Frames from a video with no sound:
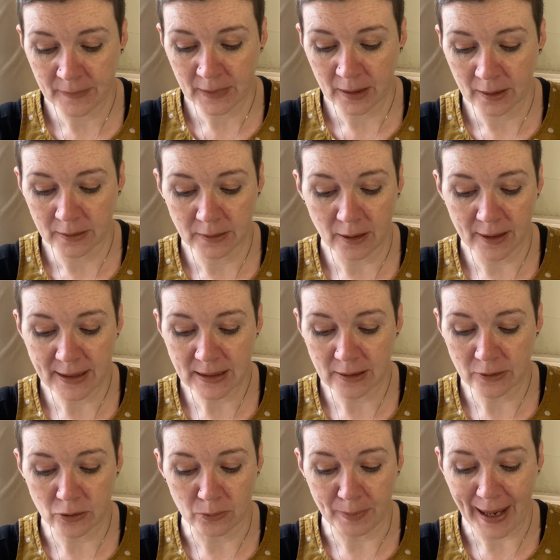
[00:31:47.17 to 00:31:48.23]
nice
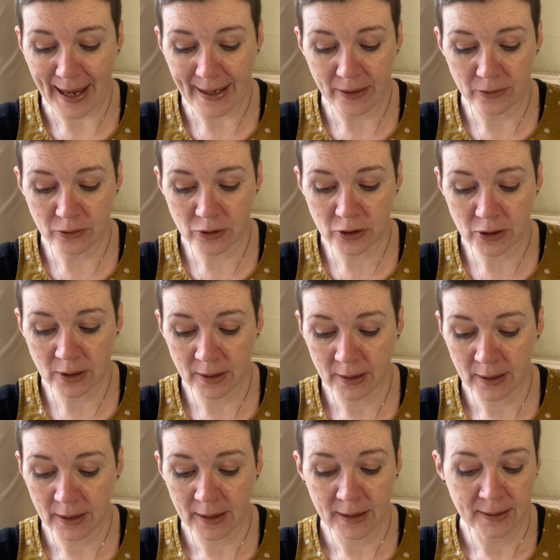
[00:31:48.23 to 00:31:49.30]
little pouch,
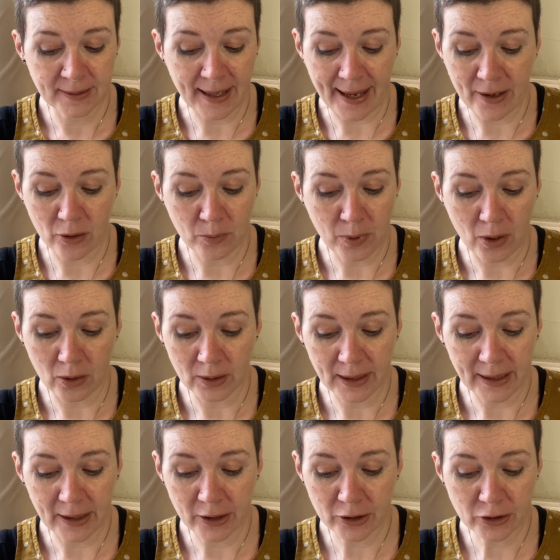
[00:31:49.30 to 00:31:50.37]
nail
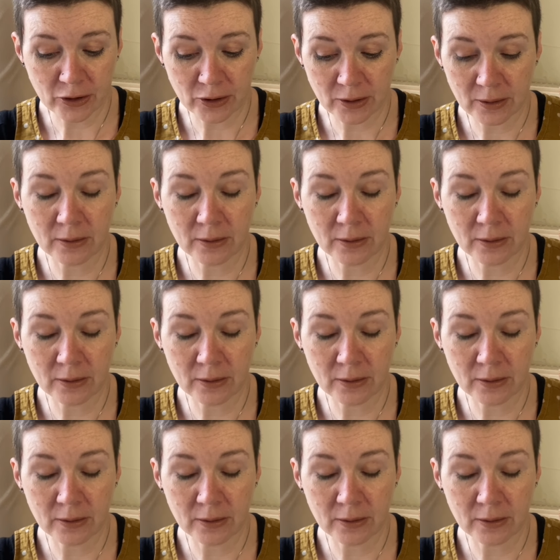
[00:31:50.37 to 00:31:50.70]
polish,